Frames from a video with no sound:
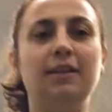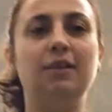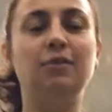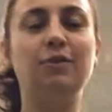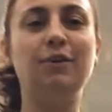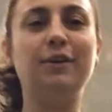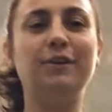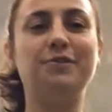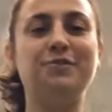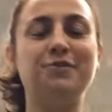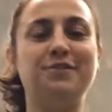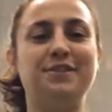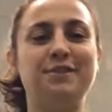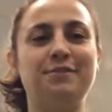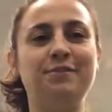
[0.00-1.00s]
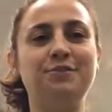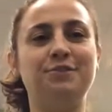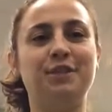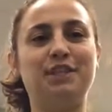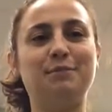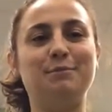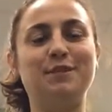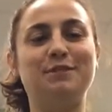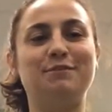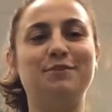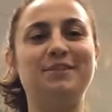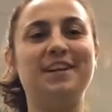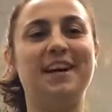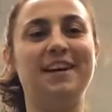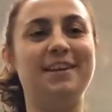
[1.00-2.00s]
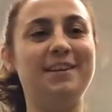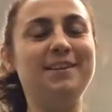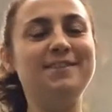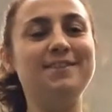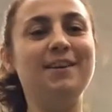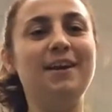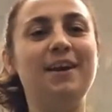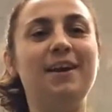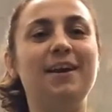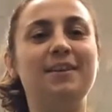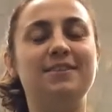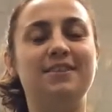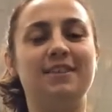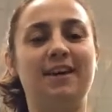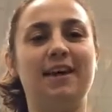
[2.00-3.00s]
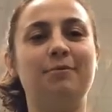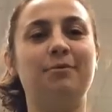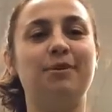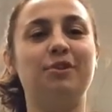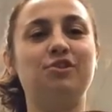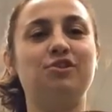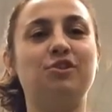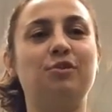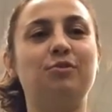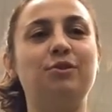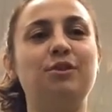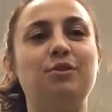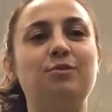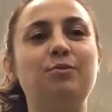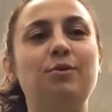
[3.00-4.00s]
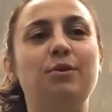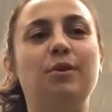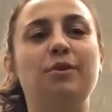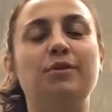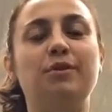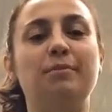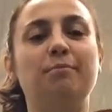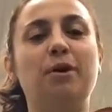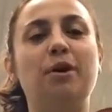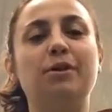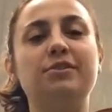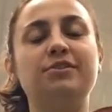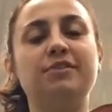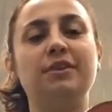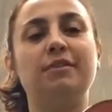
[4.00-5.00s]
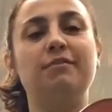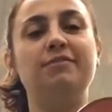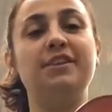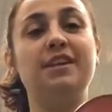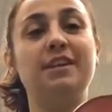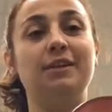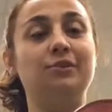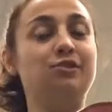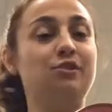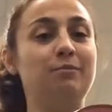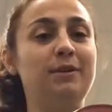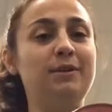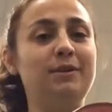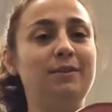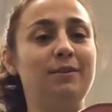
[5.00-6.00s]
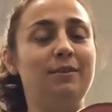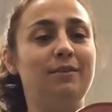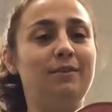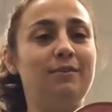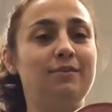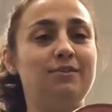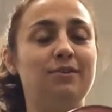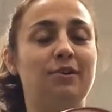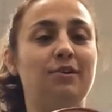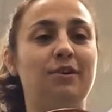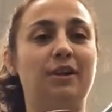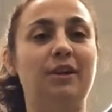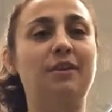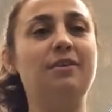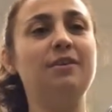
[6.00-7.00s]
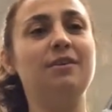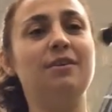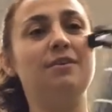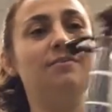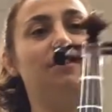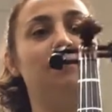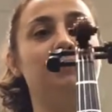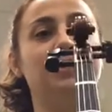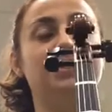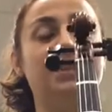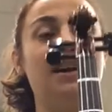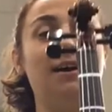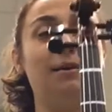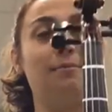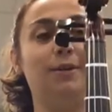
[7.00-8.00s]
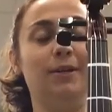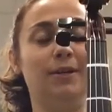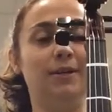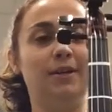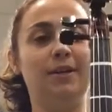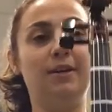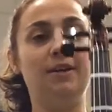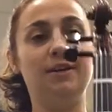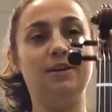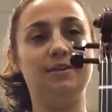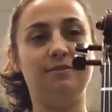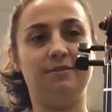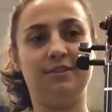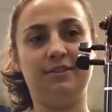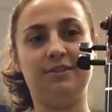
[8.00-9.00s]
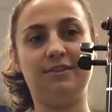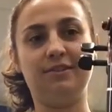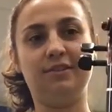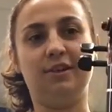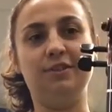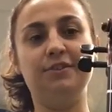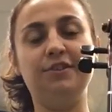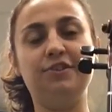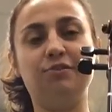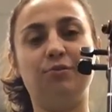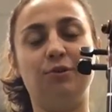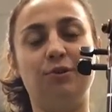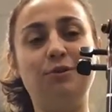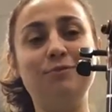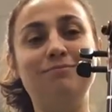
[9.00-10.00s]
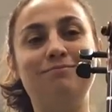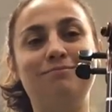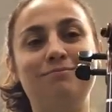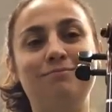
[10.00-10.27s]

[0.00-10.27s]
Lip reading: Hello orchestra students, it's Miss Vitides. Today I'm going to show you the parts of the instrument starting from the top. This is called the scroll.